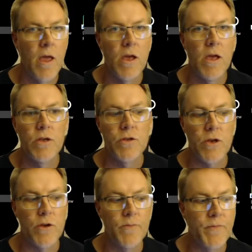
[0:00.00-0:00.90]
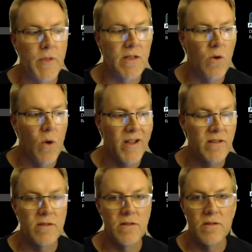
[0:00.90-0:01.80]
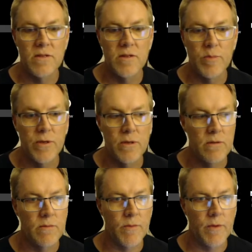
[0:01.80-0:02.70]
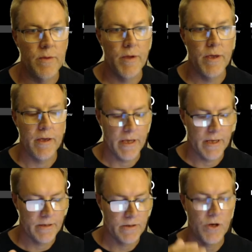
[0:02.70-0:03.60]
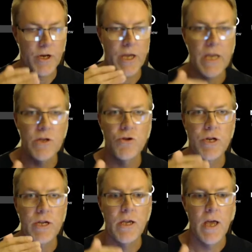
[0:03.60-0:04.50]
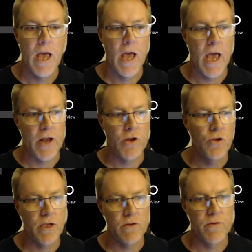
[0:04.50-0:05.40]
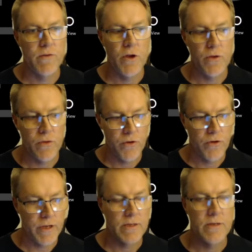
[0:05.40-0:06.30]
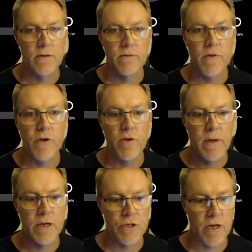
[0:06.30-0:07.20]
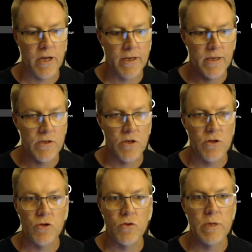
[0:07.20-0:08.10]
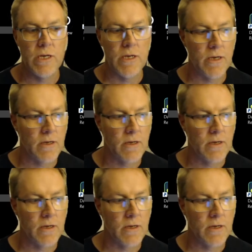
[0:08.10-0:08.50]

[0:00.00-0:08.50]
So it's quite simple. It's got a history and you can flow through it very much like a social media